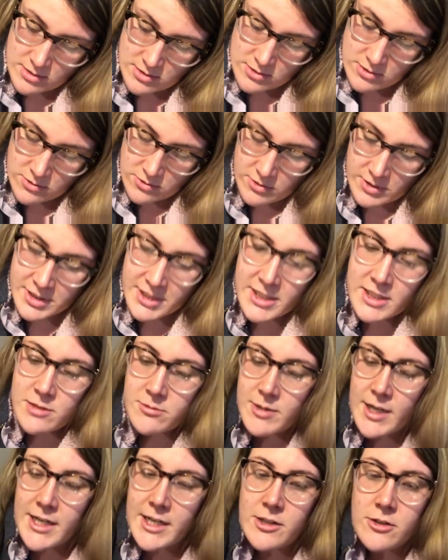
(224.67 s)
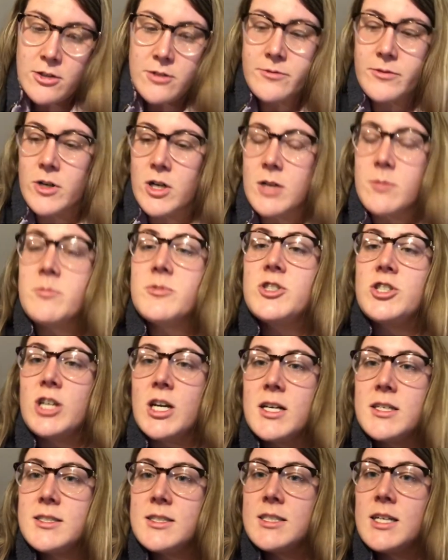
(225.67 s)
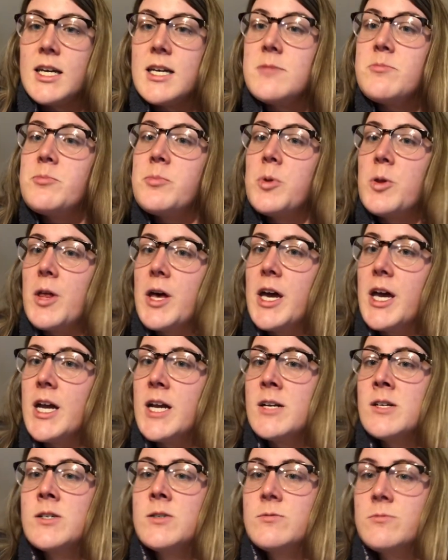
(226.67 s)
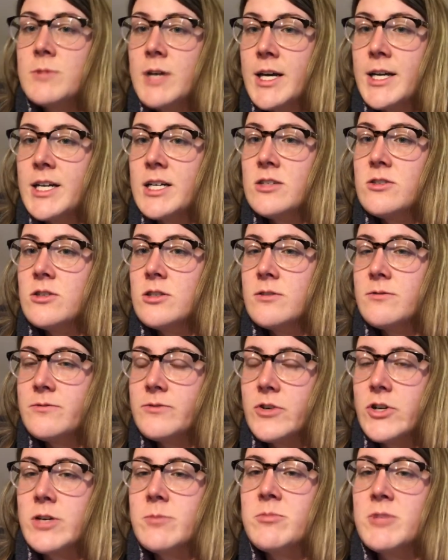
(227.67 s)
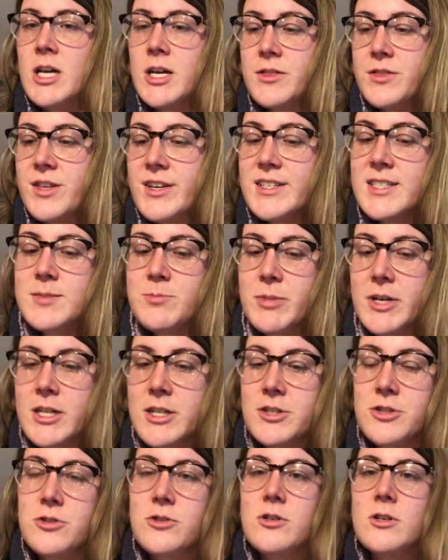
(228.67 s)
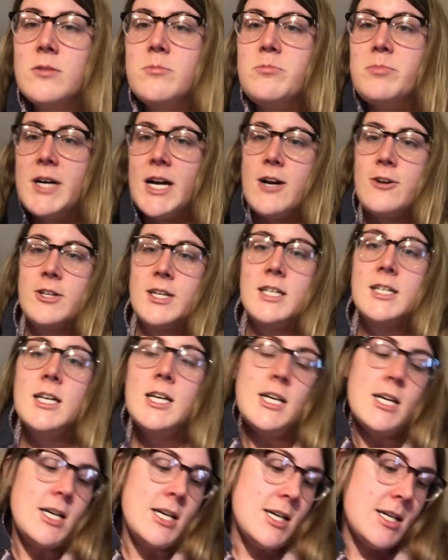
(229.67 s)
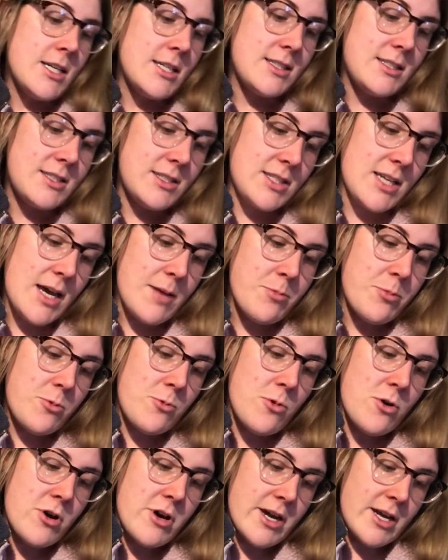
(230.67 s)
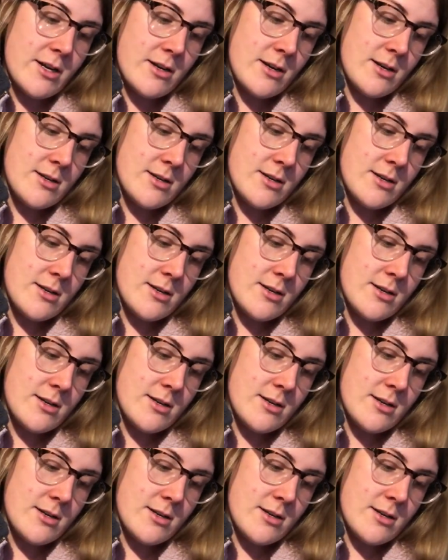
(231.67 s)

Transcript: or an irregular verb, just a plain regular verb, nothing special about it. Step one.